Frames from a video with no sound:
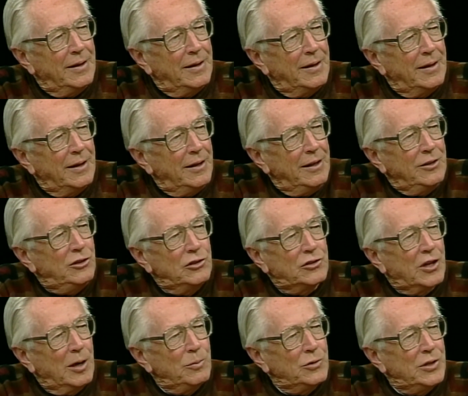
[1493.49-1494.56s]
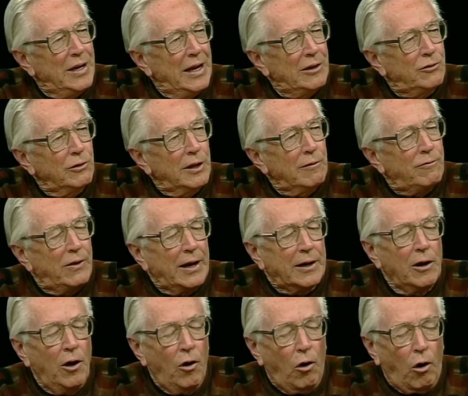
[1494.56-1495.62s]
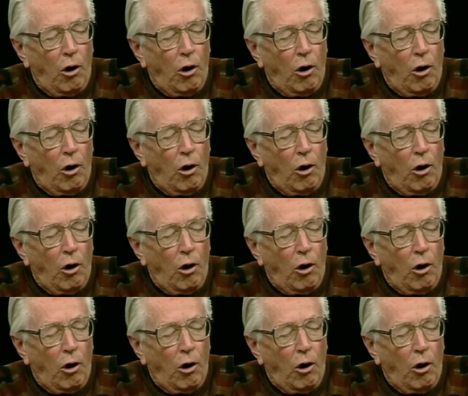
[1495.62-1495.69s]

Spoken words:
It just comes natural. In fact,